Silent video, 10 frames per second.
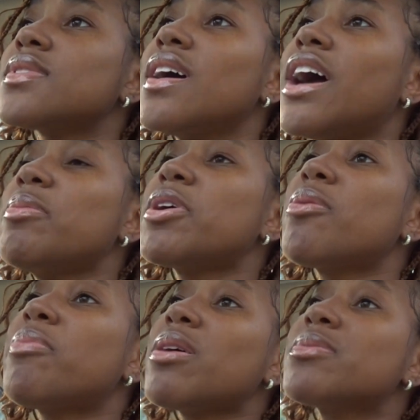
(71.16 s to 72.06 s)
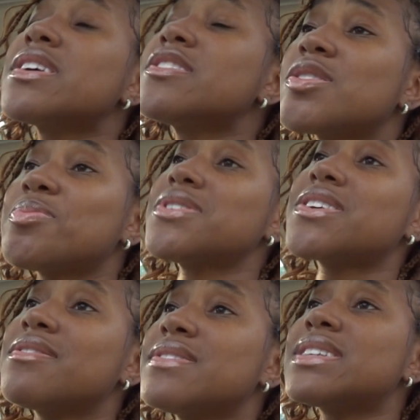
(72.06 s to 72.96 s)
I mean, our Bible studies are supposed
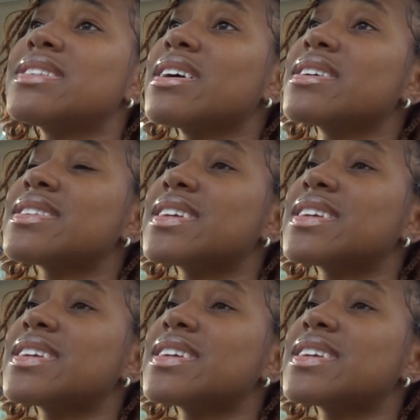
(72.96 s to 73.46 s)
to convict us.